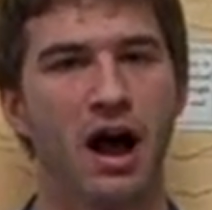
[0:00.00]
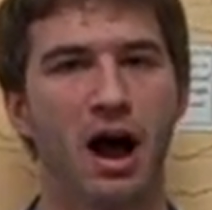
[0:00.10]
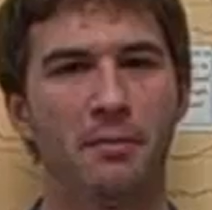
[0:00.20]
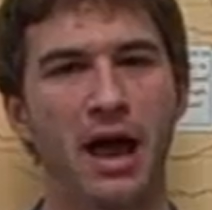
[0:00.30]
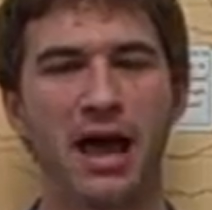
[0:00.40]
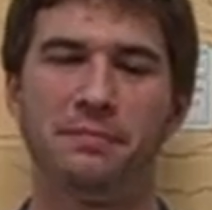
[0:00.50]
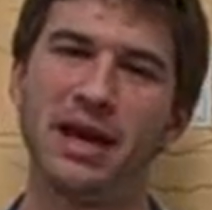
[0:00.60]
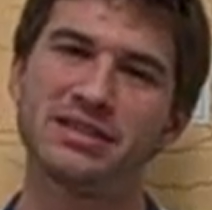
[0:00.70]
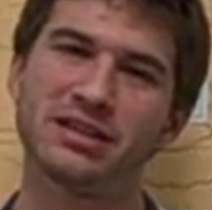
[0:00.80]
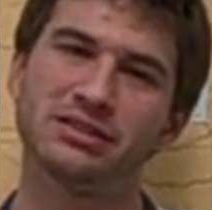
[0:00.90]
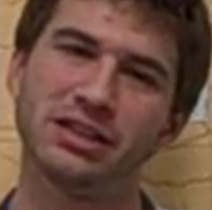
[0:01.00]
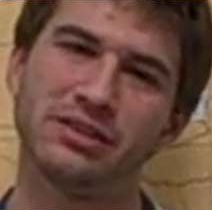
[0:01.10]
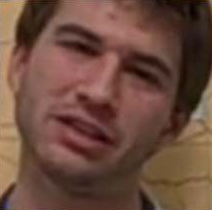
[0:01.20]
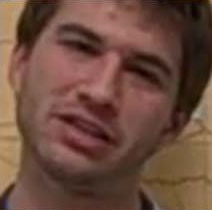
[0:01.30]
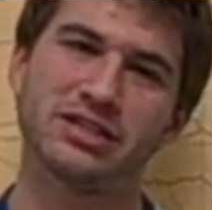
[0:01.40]
And basically,
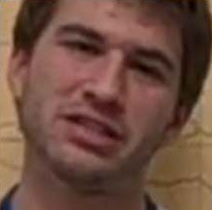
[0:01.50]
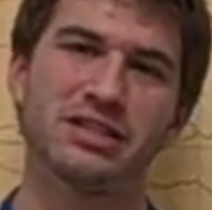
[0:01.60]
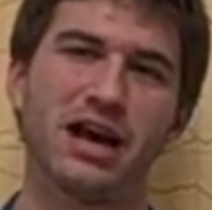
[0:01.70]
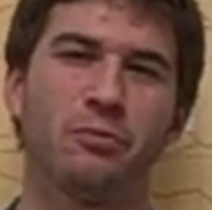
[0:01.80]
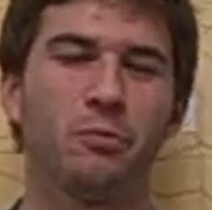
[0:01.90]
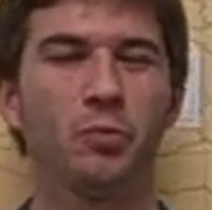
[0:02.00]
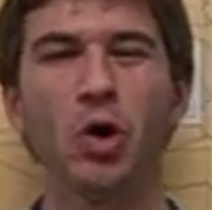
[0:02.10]
they just decided,